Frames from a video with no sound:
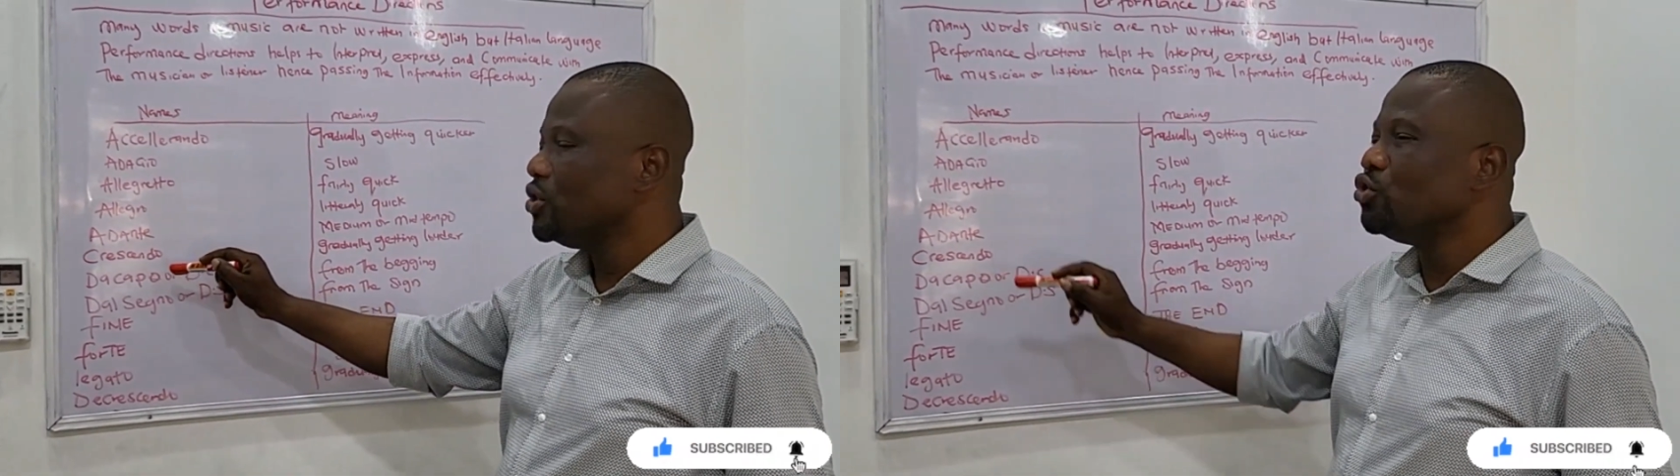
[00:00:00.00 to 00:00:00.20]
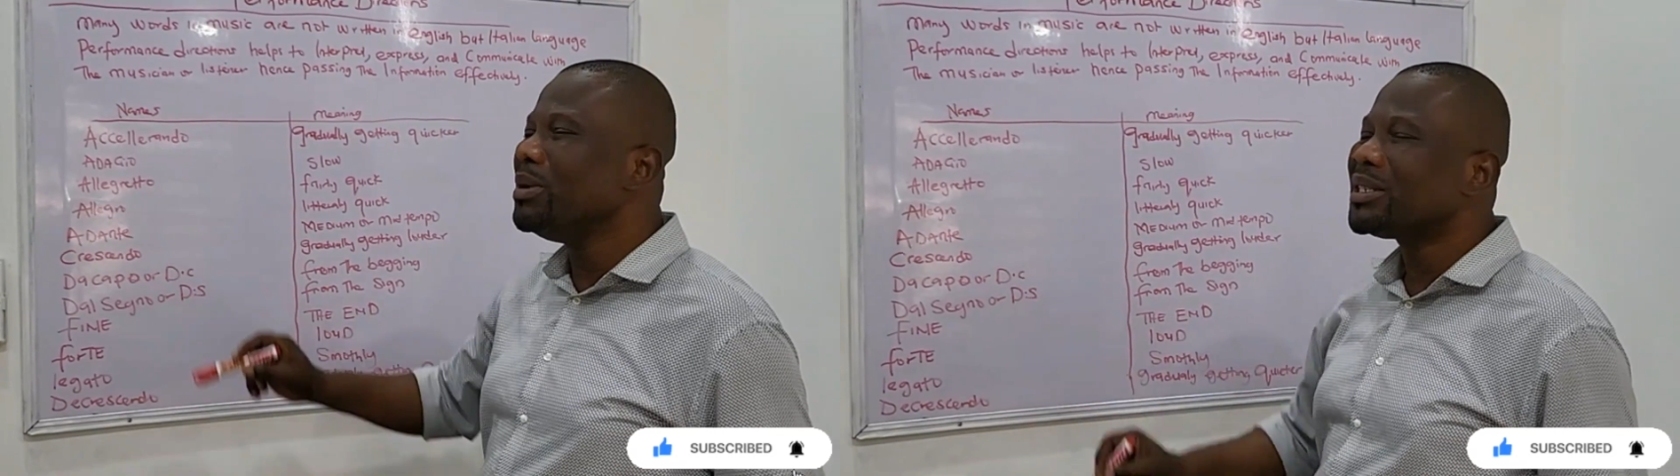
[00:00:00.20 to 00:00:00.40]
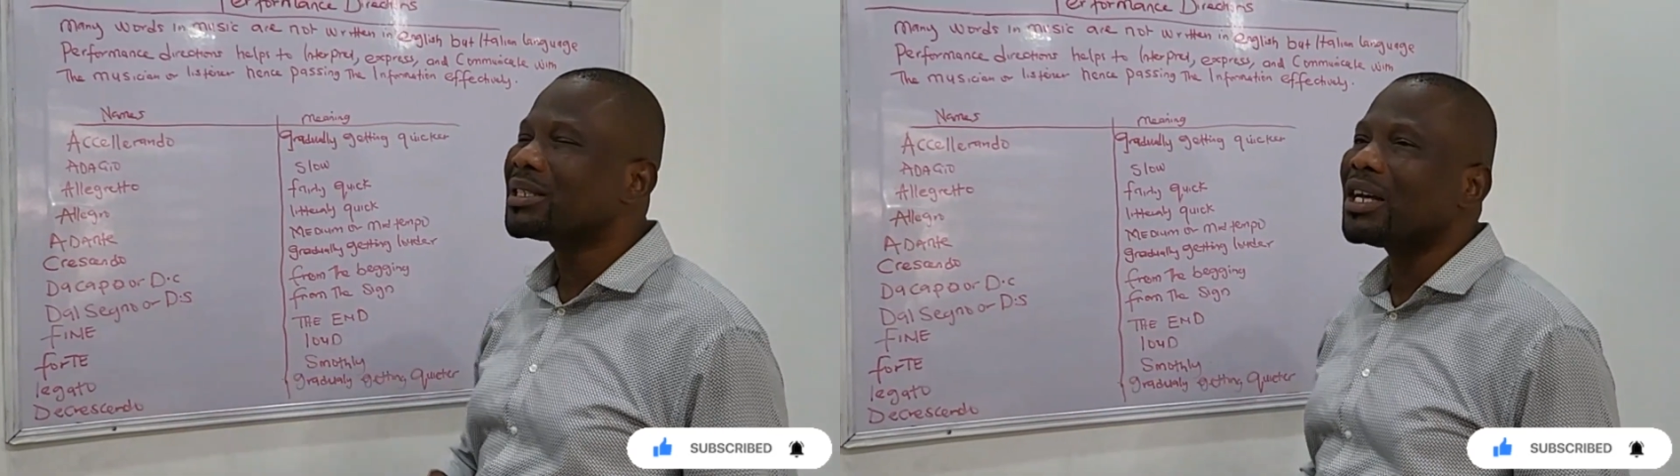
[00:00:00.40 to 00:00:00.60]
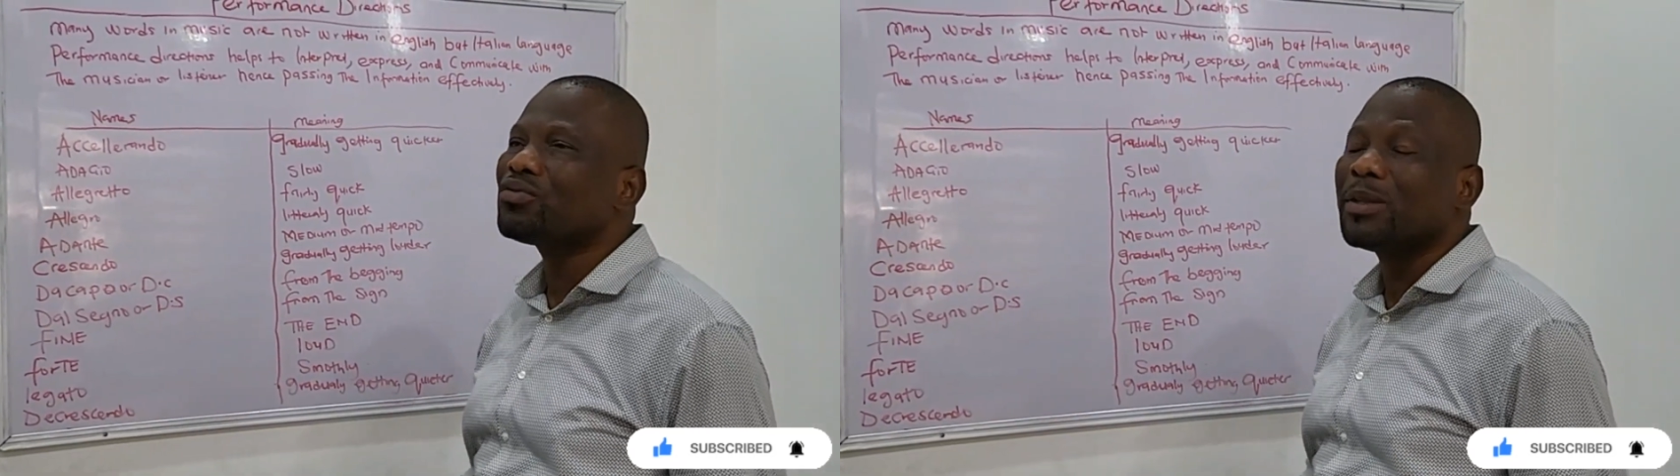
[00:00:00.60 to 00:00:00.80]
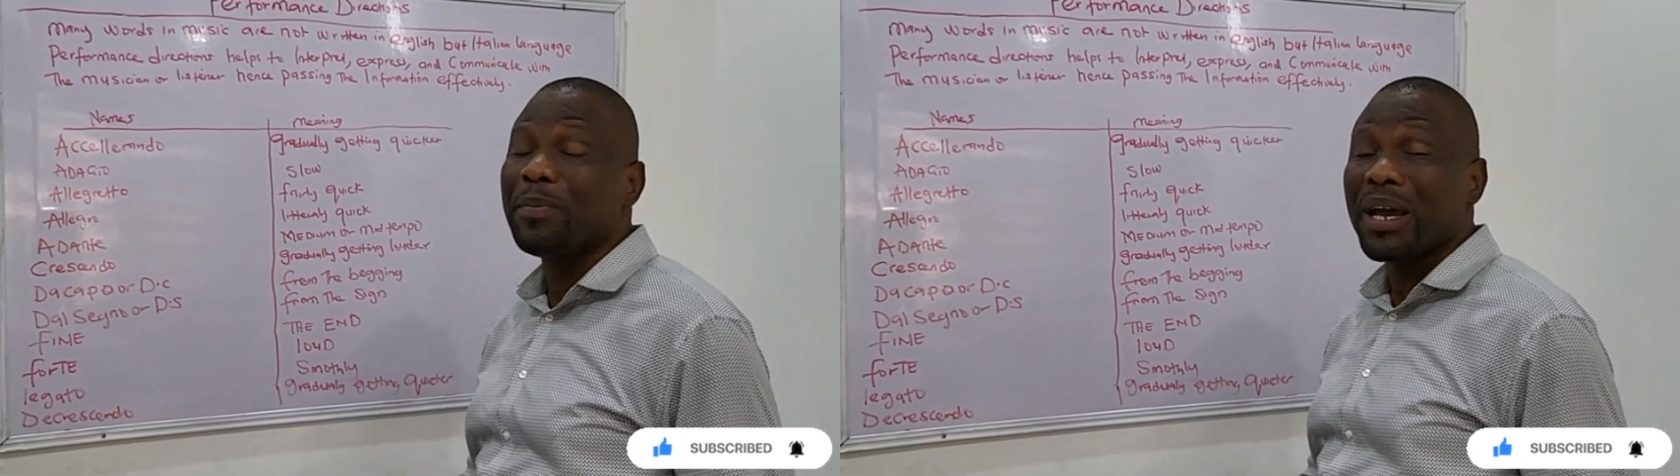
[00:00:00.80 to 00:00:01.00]
You may
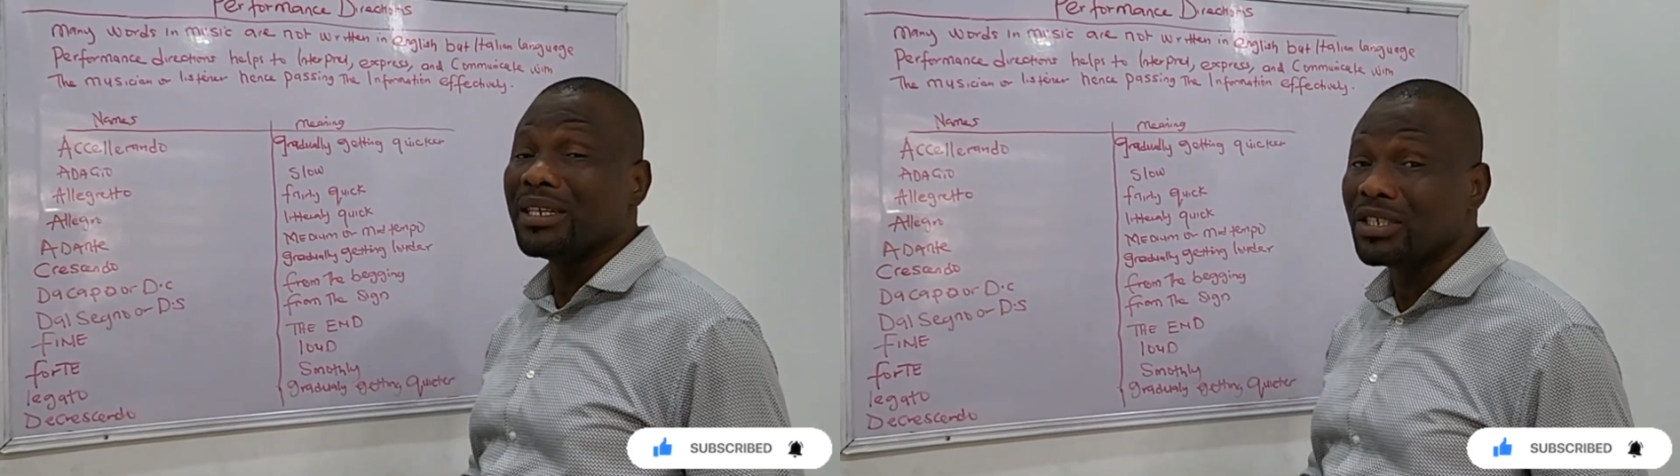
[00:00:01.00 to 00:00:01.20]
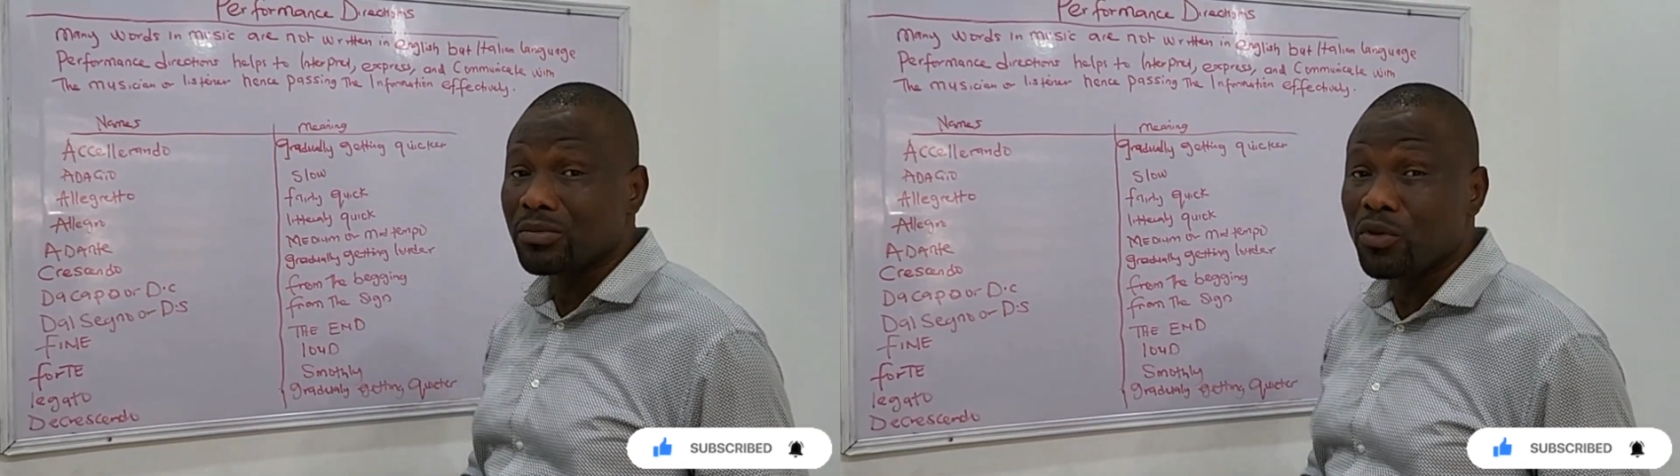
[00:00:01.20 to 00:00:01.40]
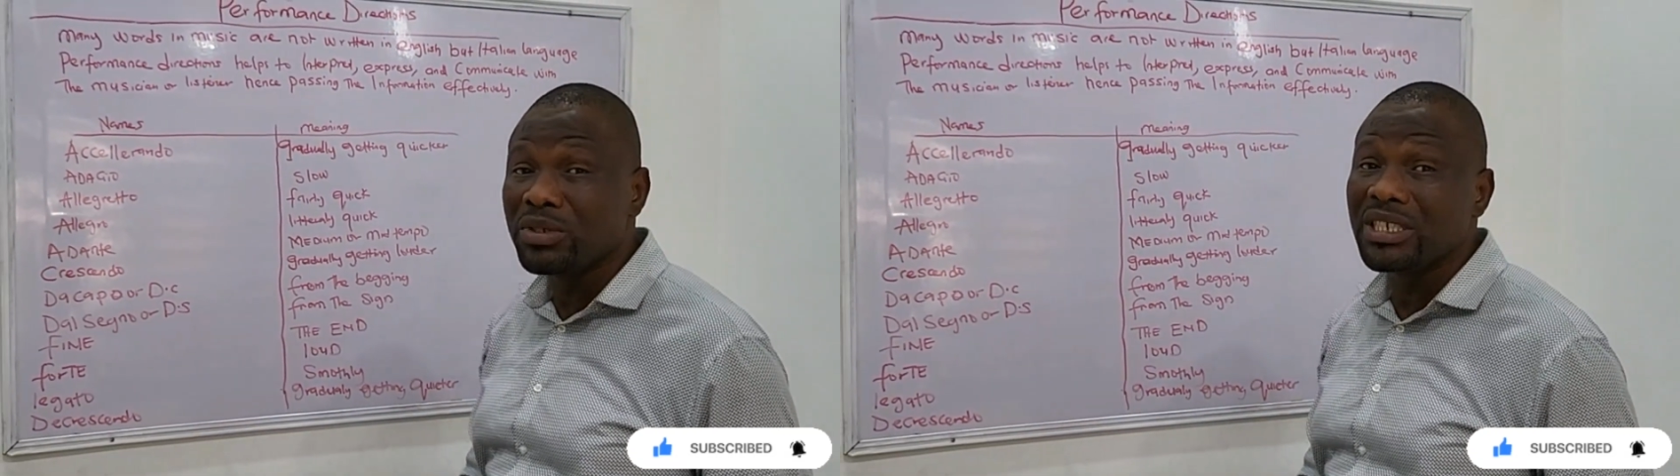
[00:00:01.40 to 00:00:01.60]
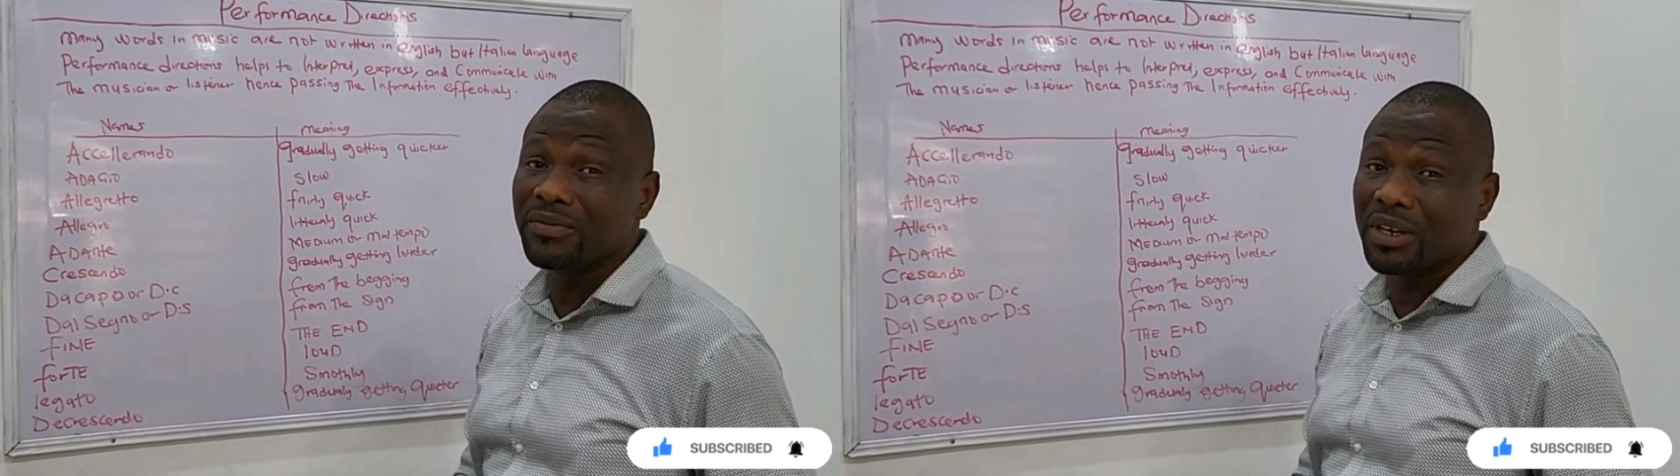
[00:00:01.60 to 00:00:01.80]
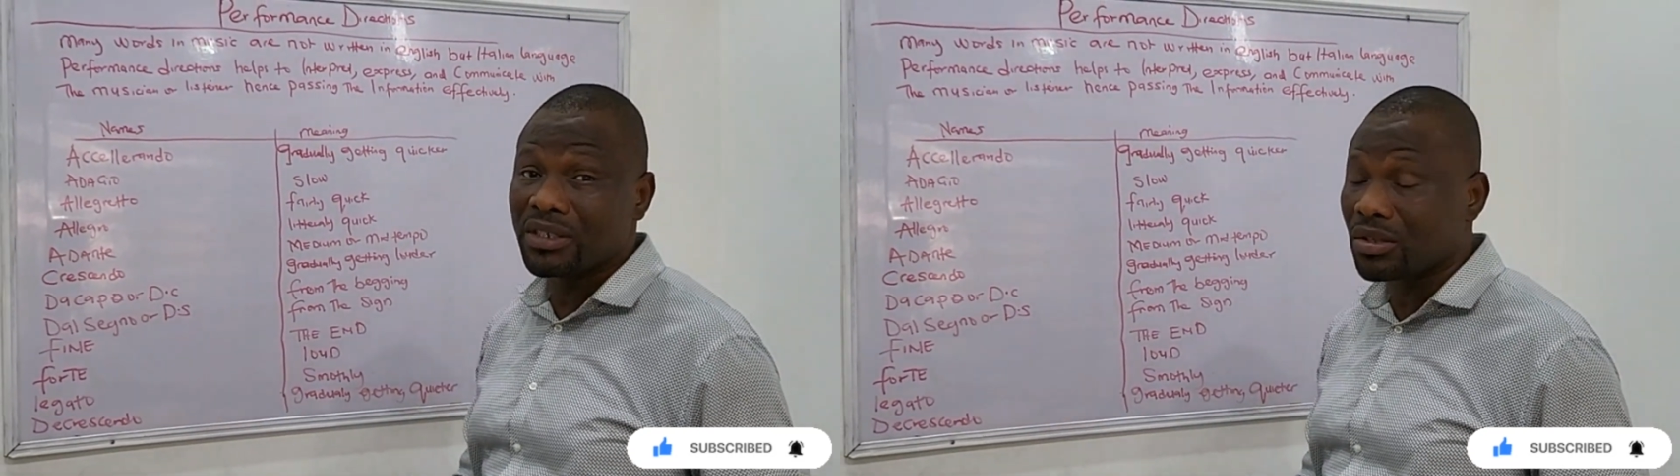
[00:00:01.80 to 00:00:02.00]
start with pianissimo, which is
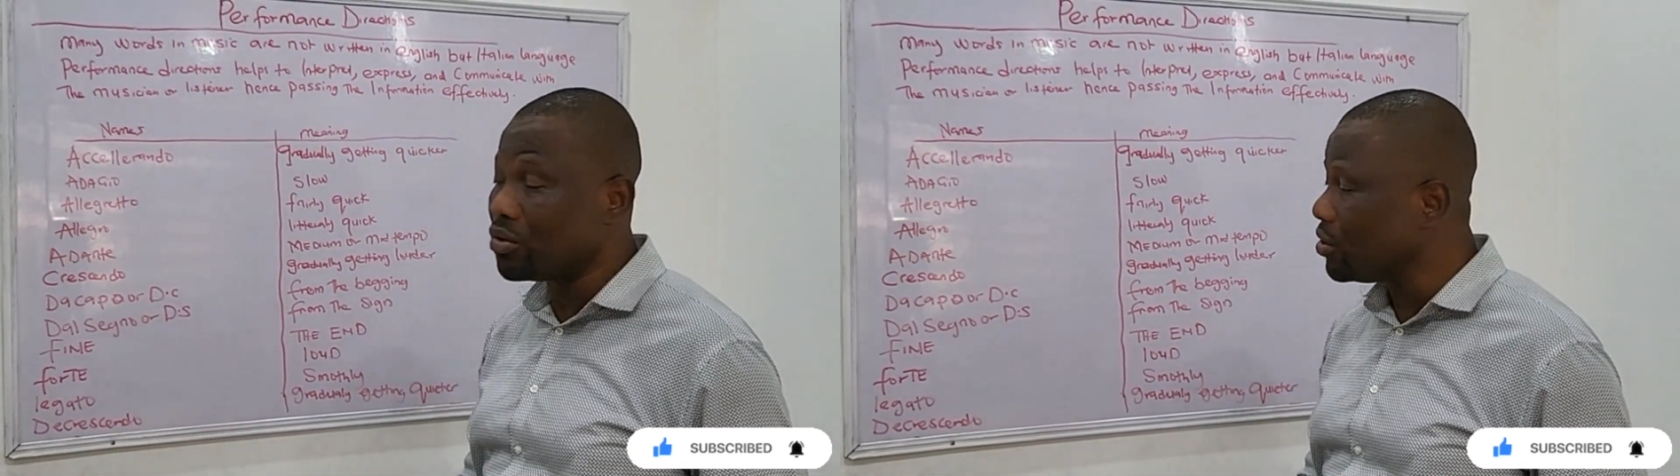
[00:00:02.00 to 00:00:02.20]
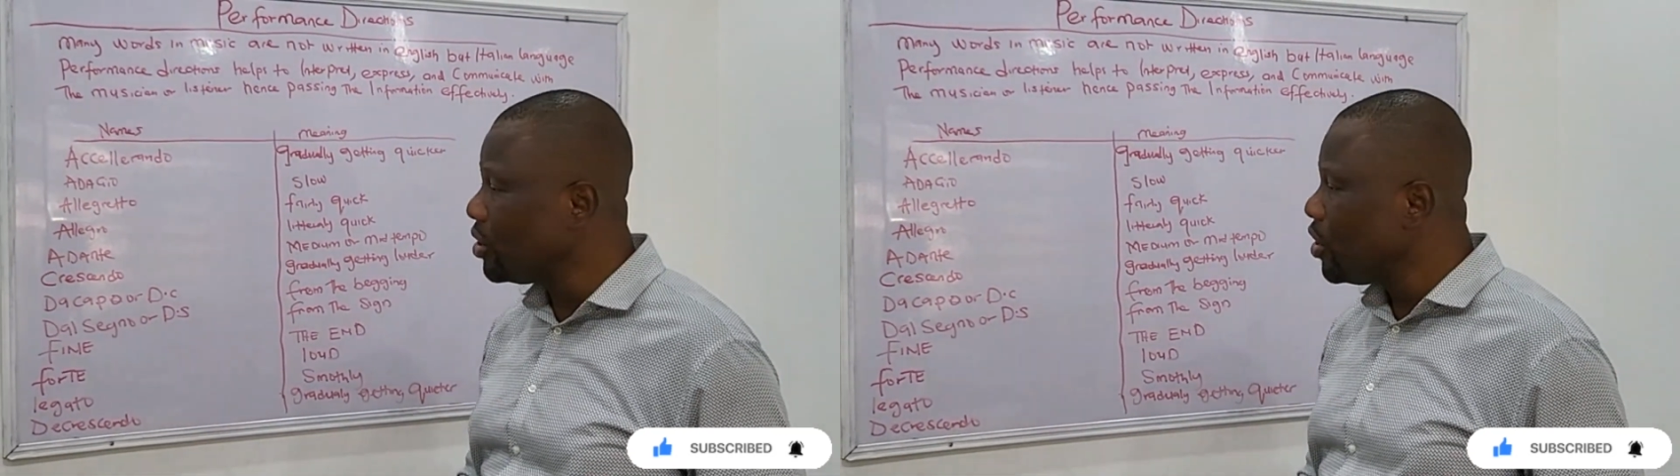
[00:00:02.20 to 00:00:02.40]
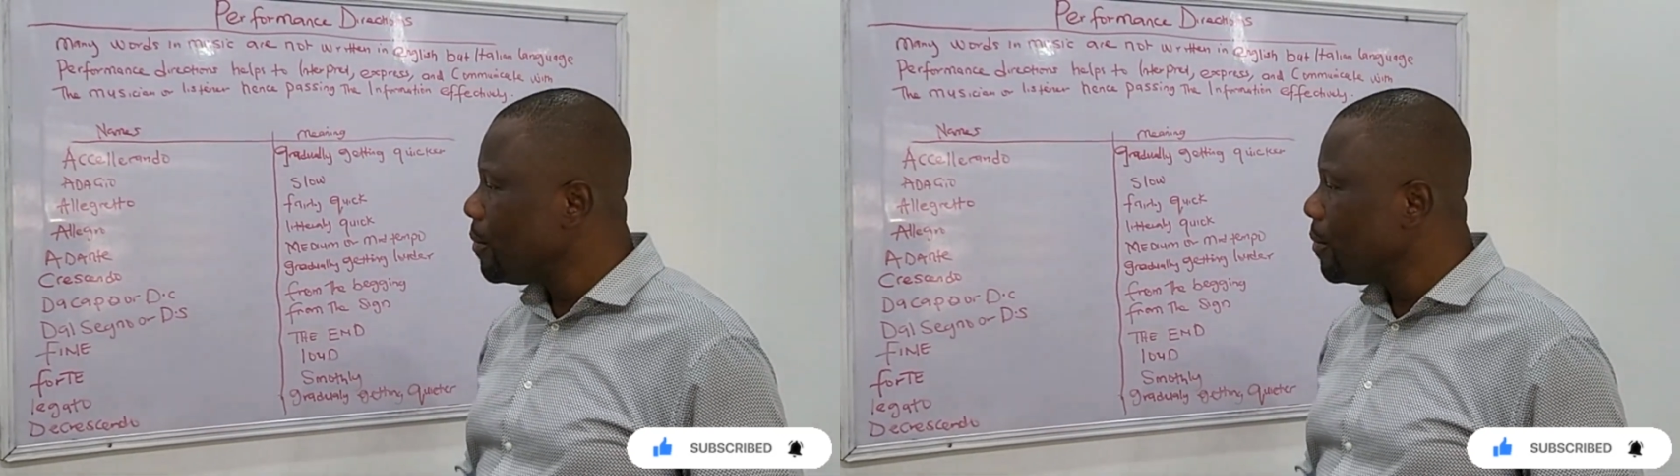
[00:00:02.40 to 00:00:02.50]
very slow,